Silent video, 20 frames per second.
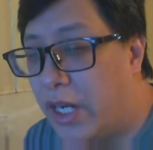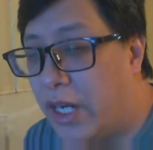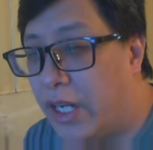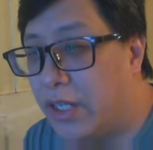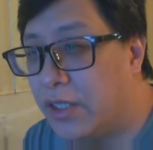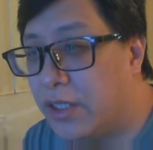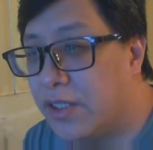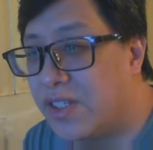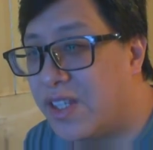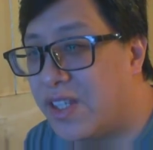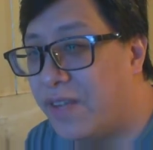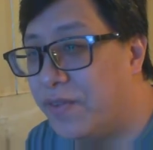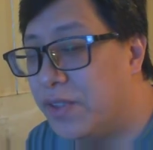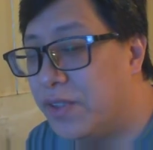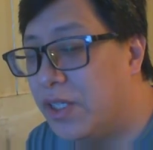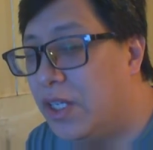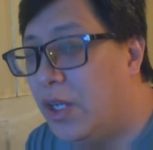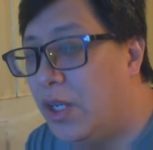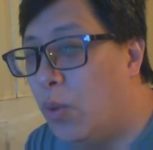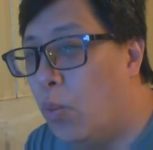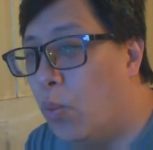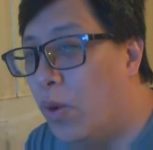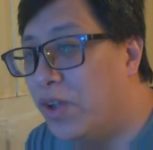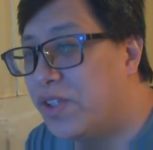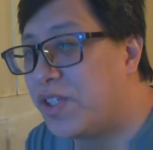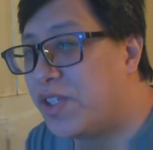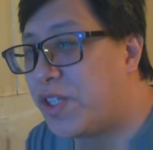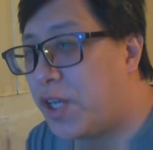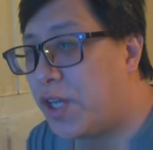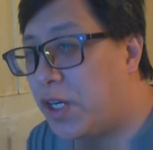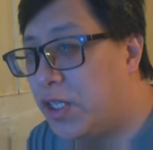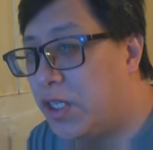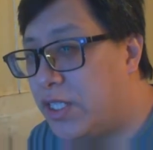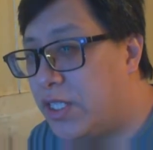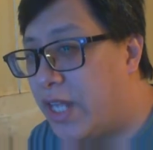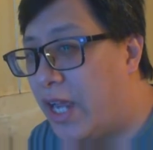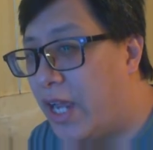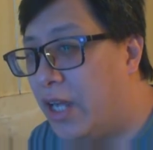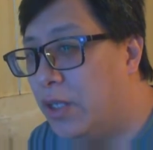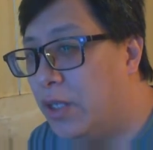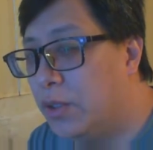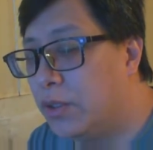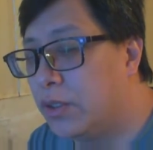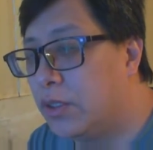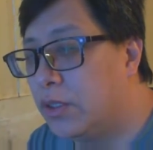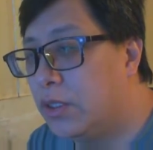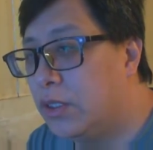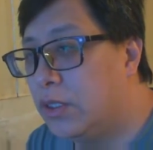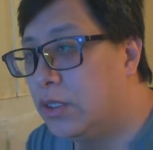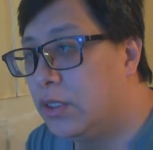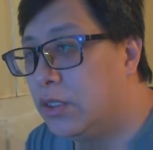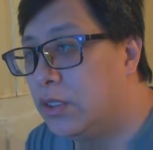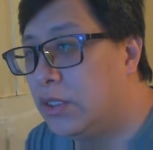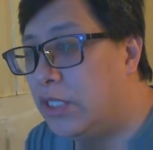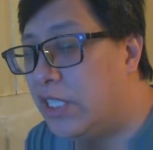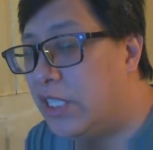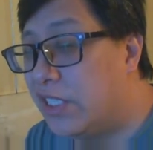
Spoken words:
and 1-star down is